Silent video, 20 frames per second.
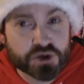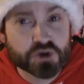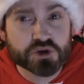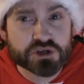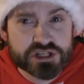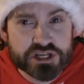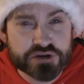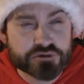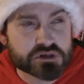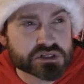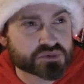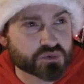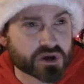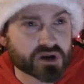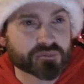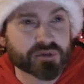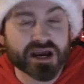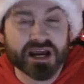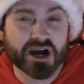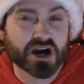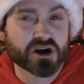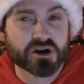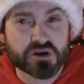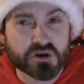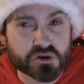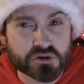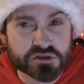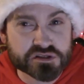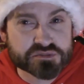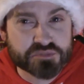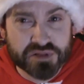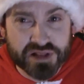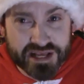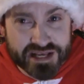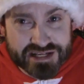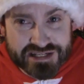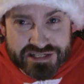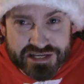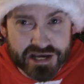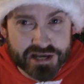Usually it was one of my uncles
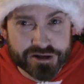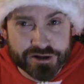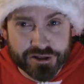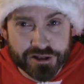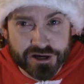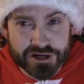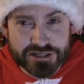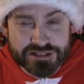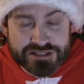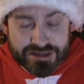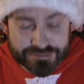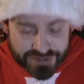playing Santa Claus.